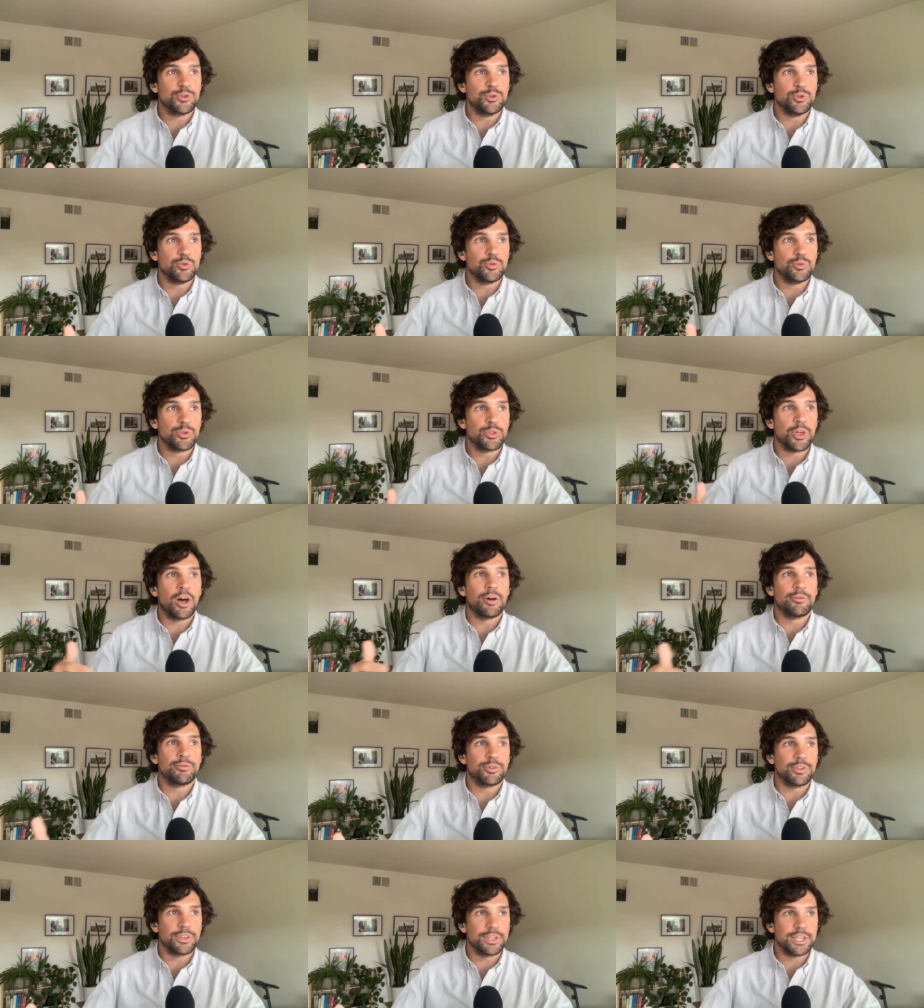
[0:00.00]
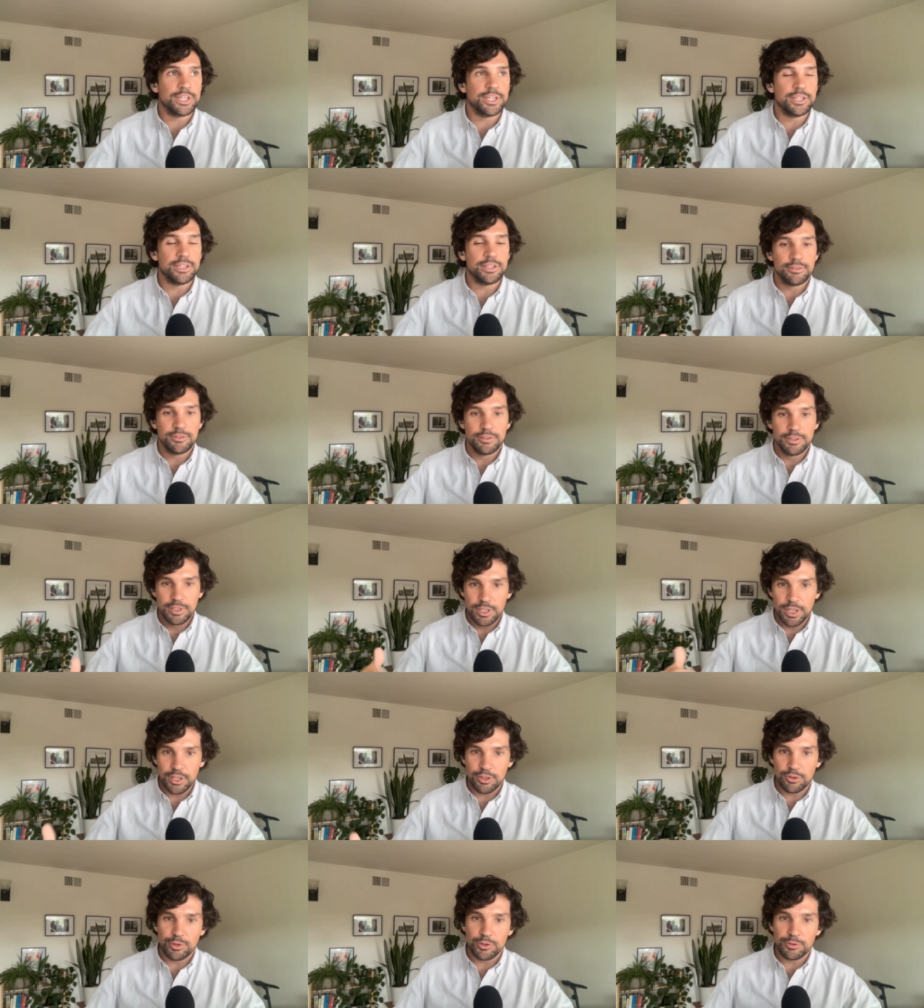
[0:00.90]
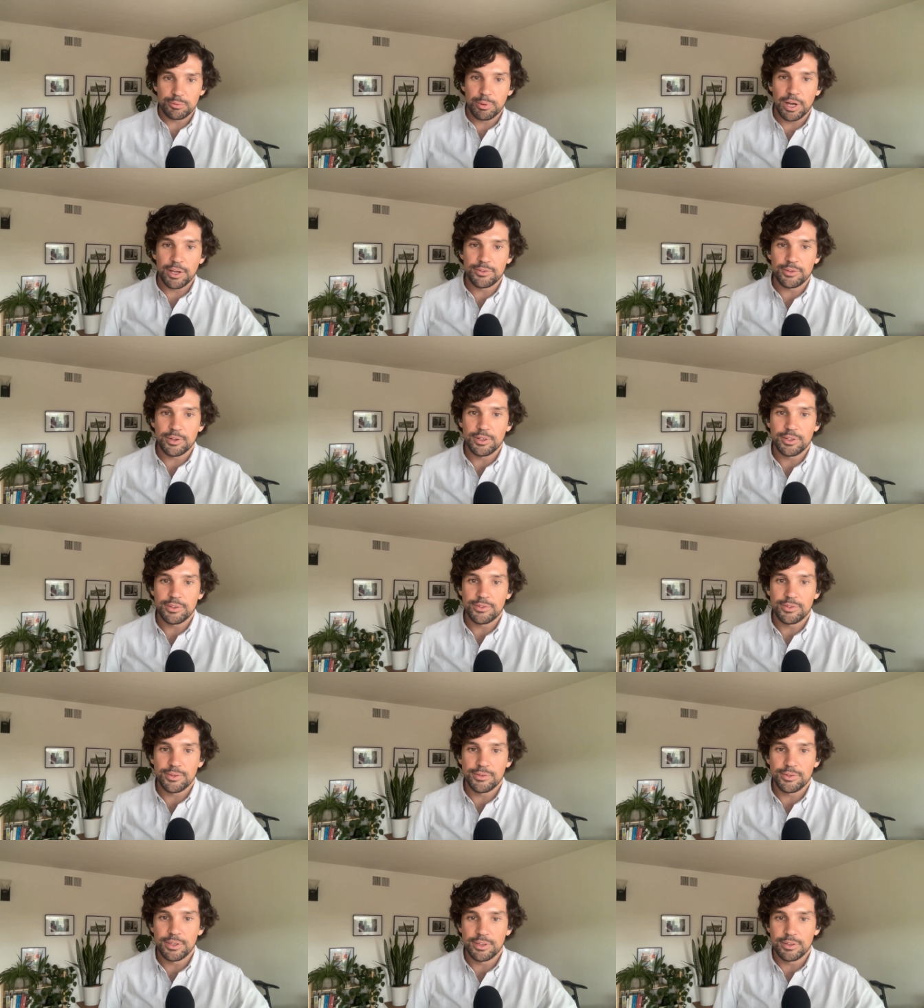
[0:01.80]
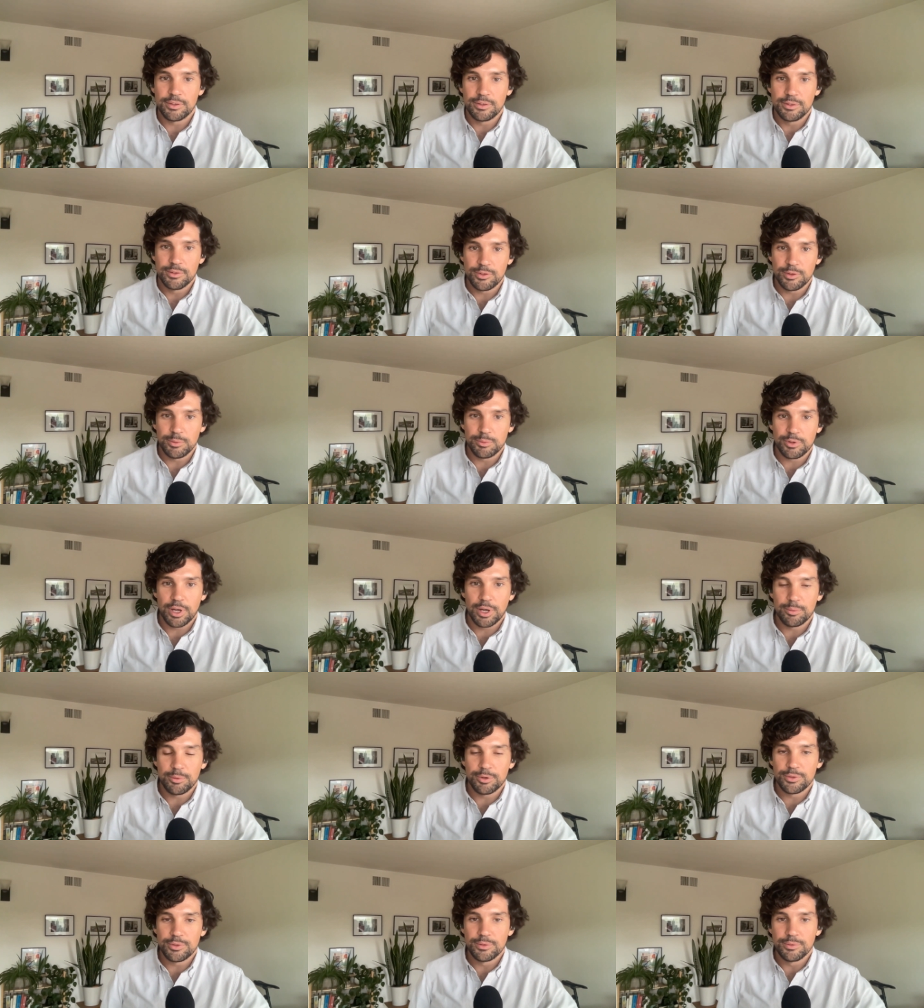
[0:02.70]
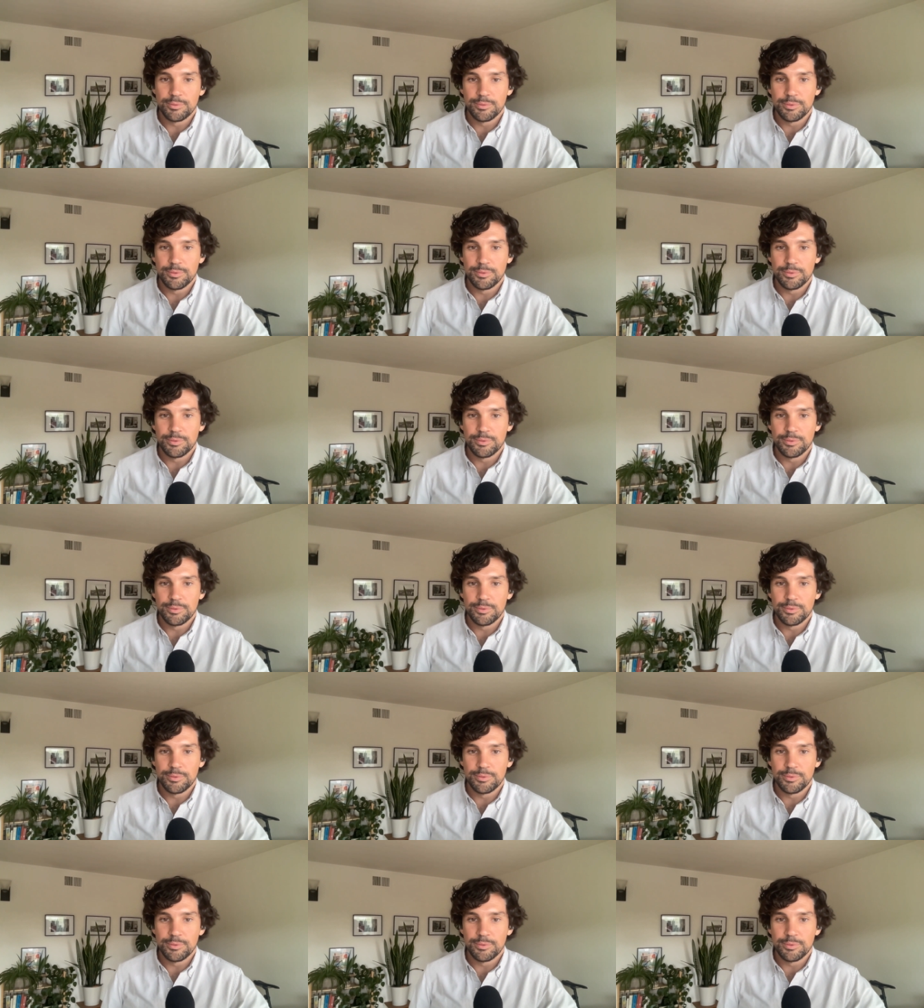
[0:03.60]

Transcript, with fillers: to thoughtfully increase price on existing subscribers